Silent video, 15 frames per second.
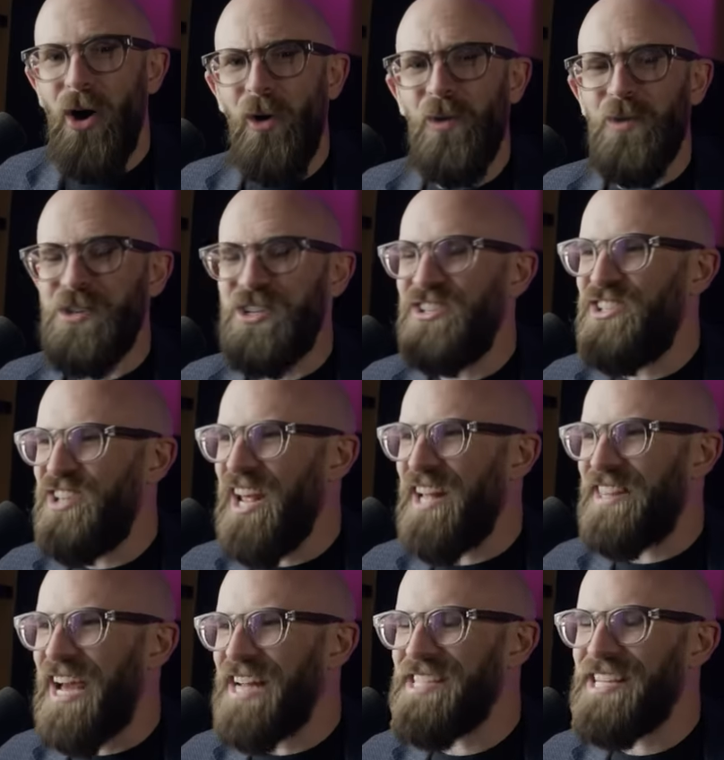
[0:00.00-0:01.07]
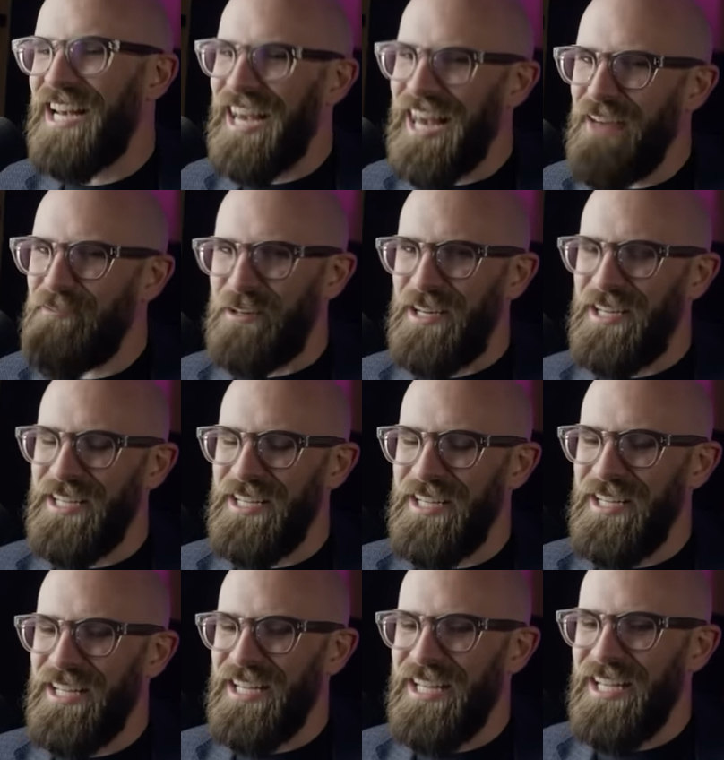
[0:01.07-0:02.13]
Oh shit, that's clever.
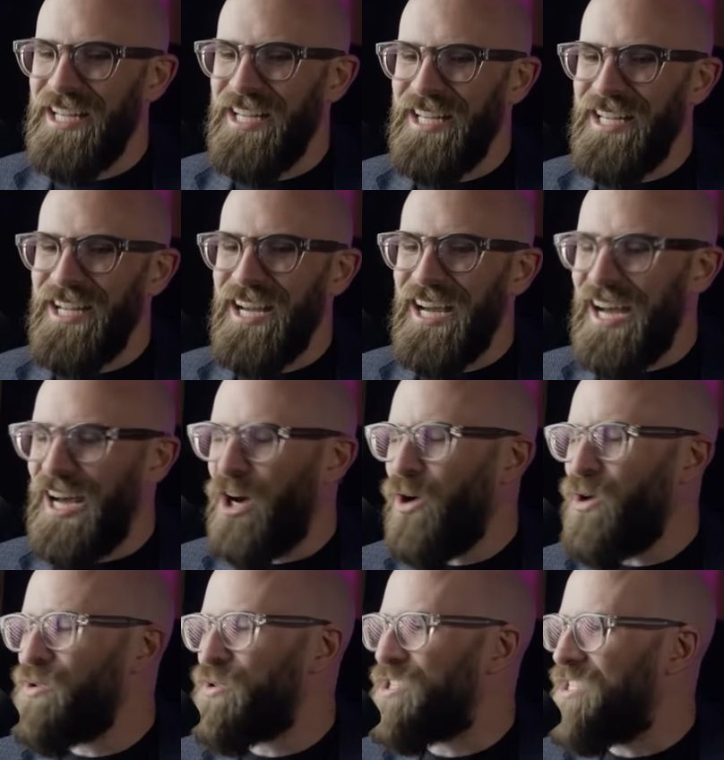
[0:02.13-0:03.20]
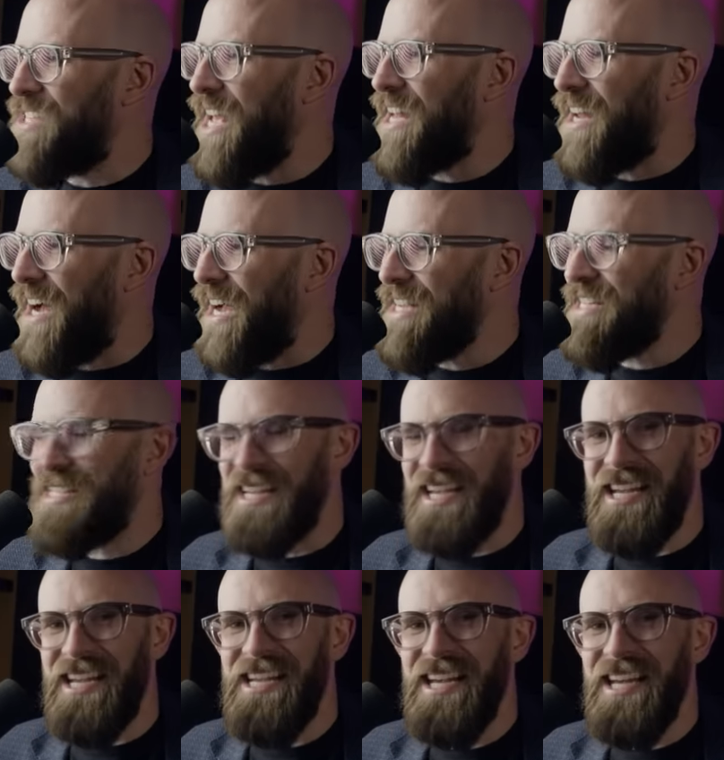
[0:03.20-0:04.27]
Oh shit, I
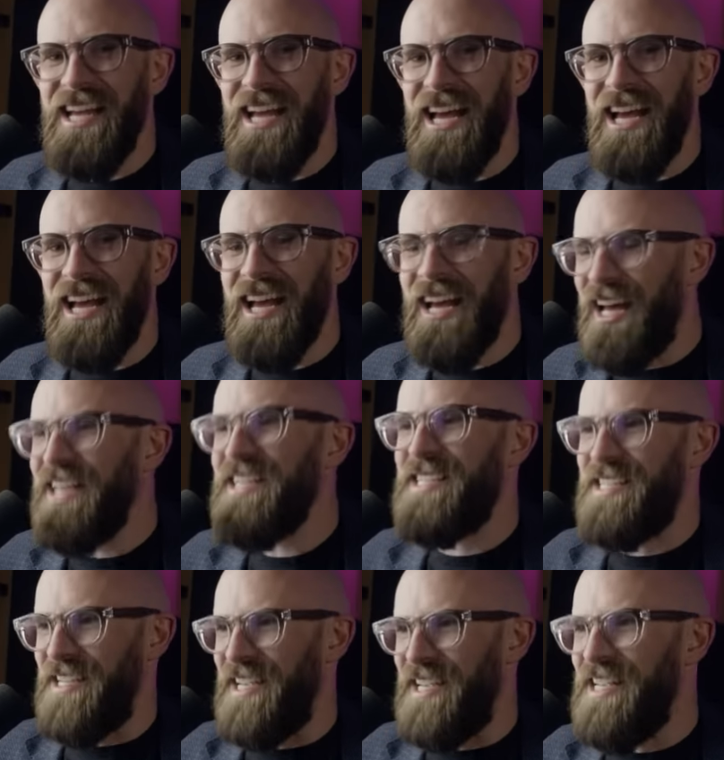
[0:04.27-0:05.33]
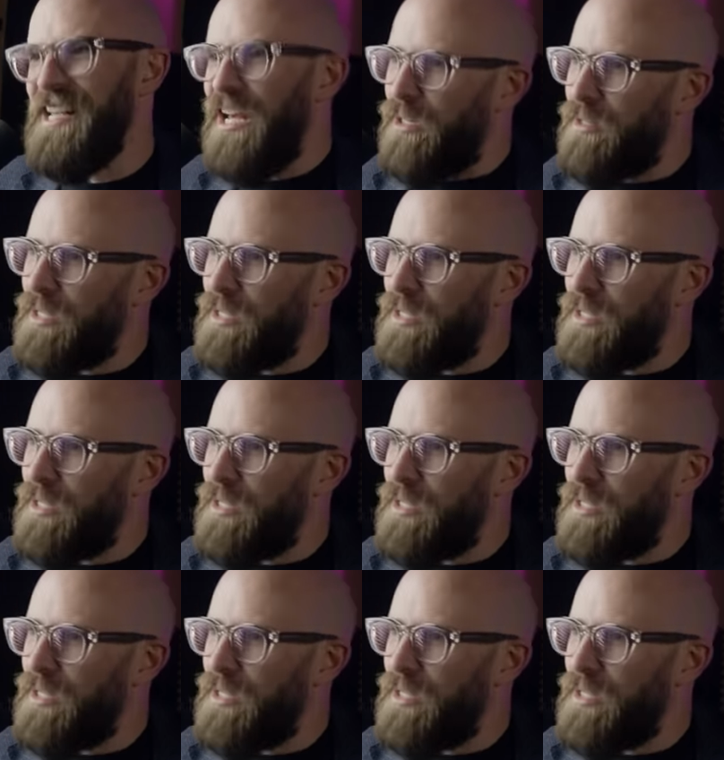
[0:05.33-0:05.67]
see. I see.